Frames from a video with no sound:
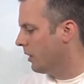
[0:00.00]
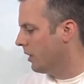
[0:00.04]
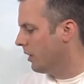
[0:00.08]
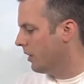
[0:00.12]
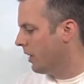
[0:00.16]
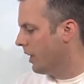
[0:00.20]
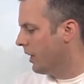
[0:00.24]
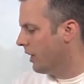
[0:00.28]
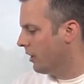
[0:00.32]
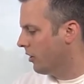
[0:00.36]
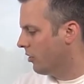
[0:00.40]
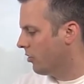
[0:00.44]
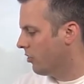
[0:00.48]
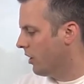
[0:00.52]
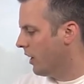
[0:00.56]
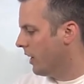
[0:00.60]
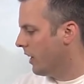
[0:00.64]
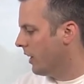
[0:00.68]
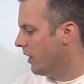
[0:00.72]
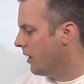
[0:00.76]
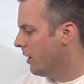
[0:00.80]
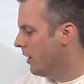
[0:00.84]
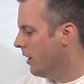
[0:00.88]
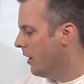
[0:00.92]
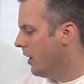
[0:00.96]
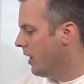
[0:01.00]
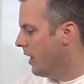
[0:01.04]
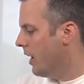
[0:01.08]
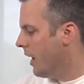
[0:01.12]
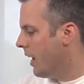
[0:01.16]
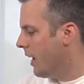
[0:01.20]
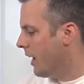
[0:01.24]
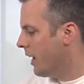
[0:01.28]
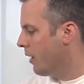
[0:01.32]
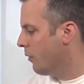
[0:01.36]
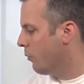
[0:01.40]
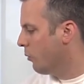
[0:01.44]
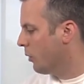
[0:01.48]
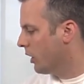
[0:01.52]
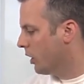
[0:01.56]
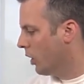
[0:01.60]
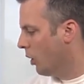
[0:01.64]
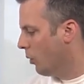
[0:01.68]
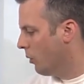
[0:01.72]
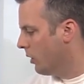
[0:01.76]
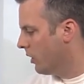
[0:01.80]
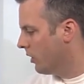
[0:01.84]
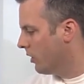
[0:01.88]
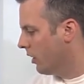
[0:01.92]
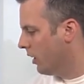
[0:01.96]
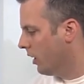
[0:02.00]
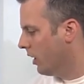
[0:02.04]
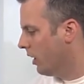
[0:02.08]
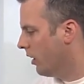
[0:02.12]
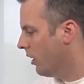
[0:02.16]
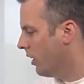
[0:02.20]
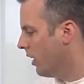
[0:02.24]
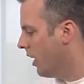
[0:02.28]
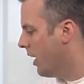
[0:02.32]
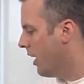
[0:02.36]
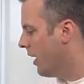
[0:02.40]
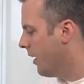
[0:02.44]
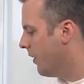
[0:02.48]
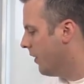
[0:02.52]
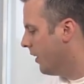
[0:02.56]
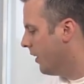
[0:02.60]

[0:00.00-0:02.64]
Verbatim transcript: can take a shade, and we go into uh,